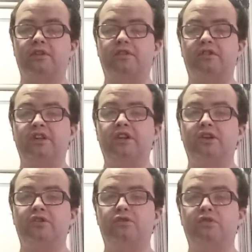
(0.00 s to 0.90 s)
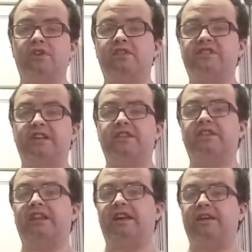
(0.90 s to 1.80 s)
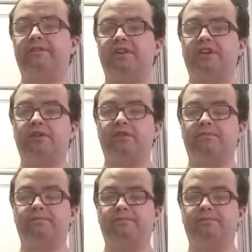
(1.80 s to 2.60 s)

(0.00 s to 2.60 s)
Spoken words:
Right? You're sitting in an ivory tower.